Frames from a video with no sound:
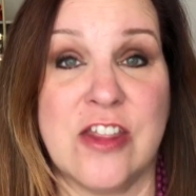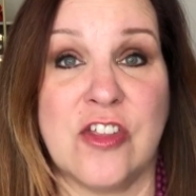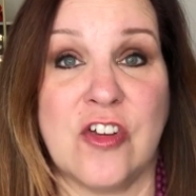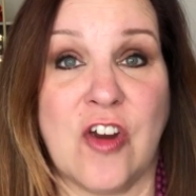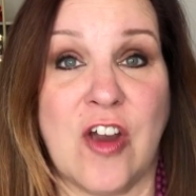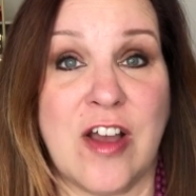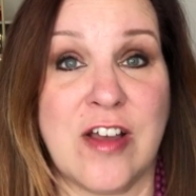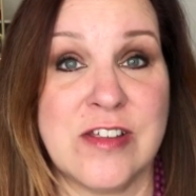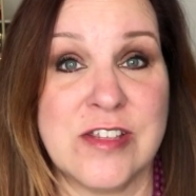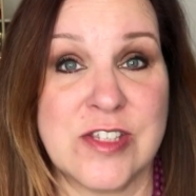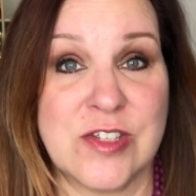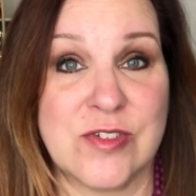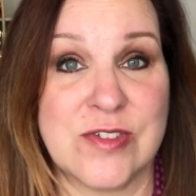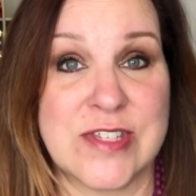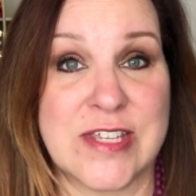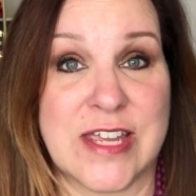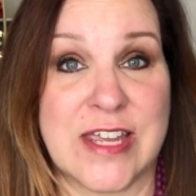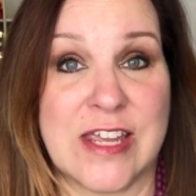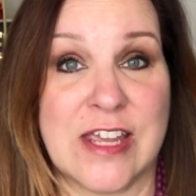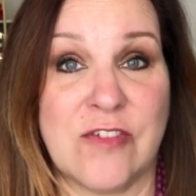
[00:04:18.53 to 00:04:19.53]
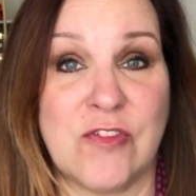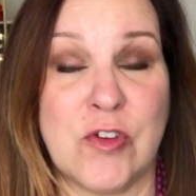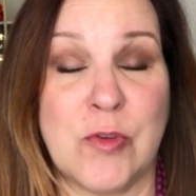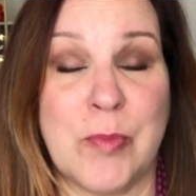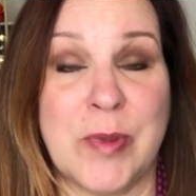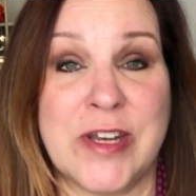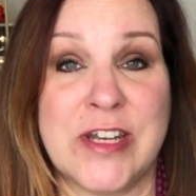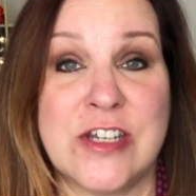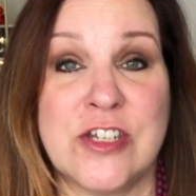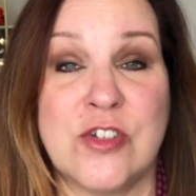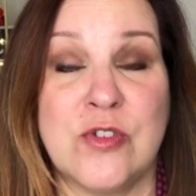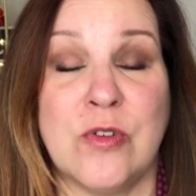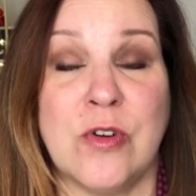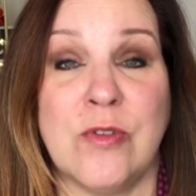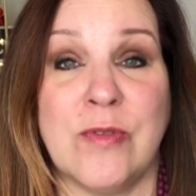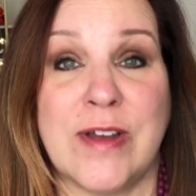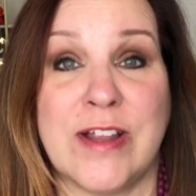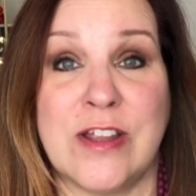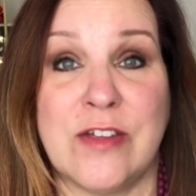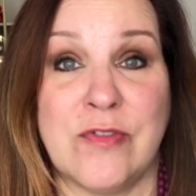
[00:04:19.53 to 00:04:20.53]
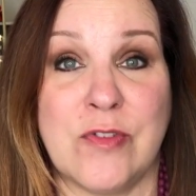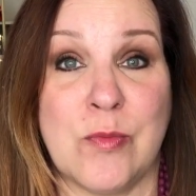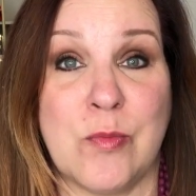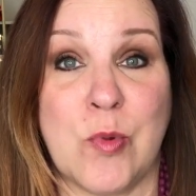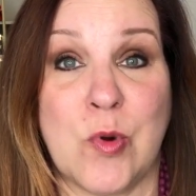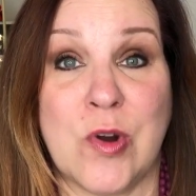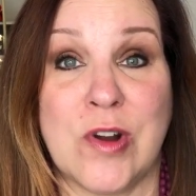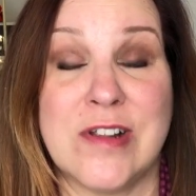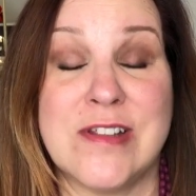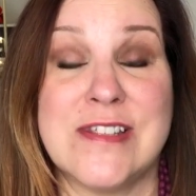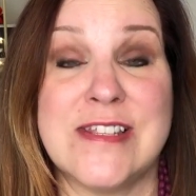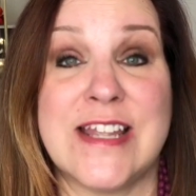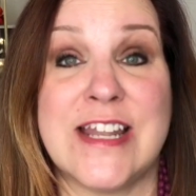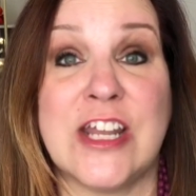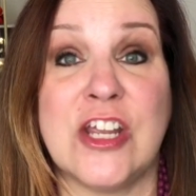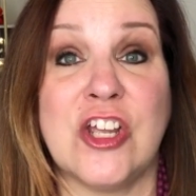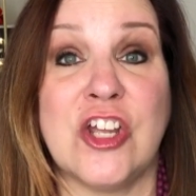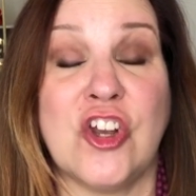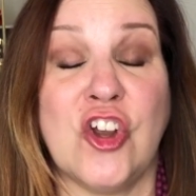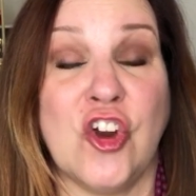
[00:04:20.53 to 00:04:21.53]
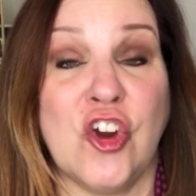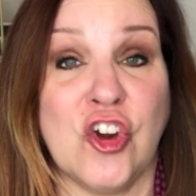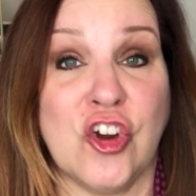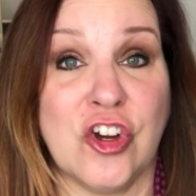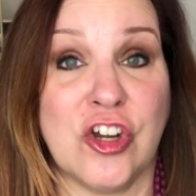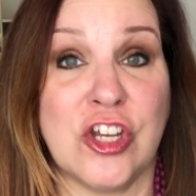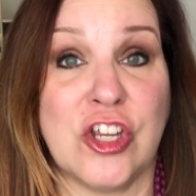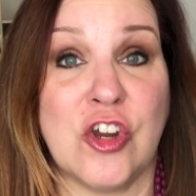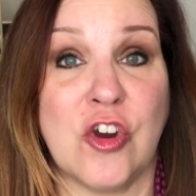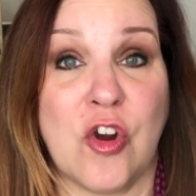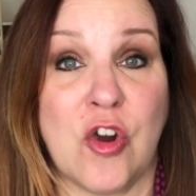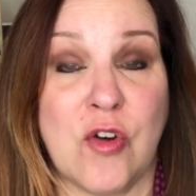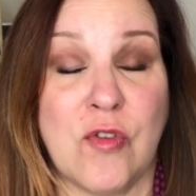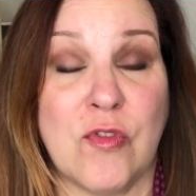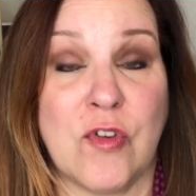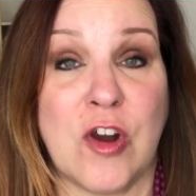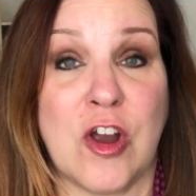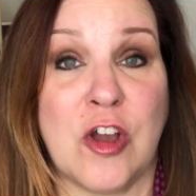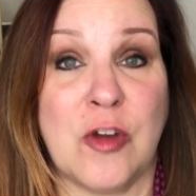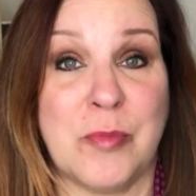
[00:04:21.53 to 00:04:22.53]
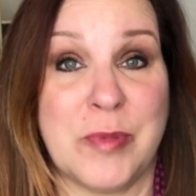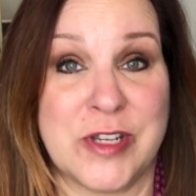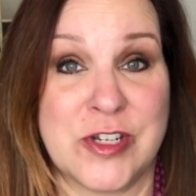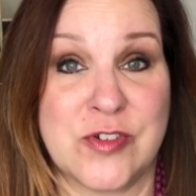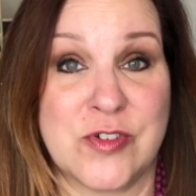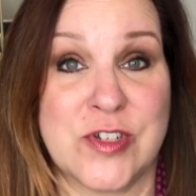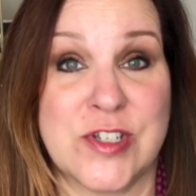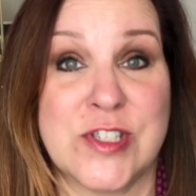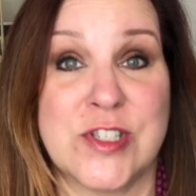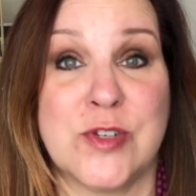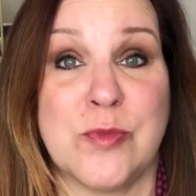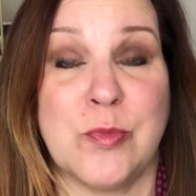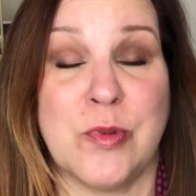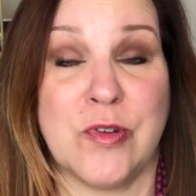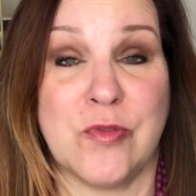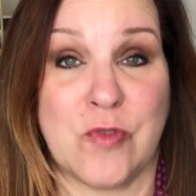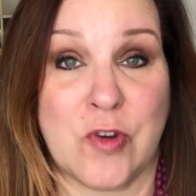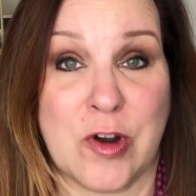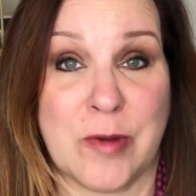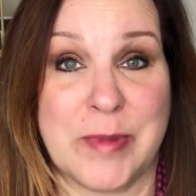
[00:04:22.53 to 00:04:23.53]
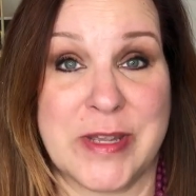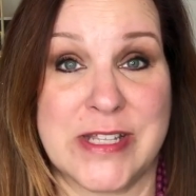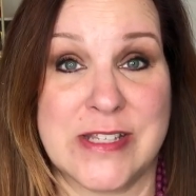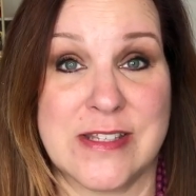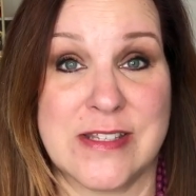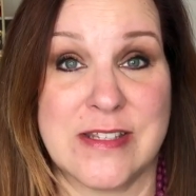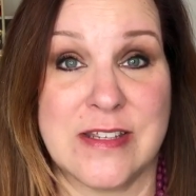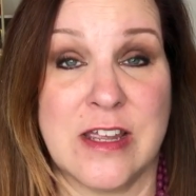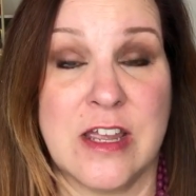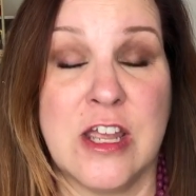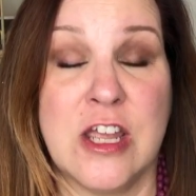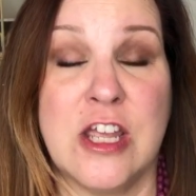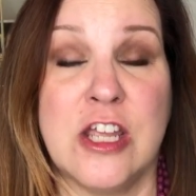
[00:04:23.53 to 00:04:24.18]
They're also saying if you pin it to irrelevant boards that it could hurt your overall Pinterest performance.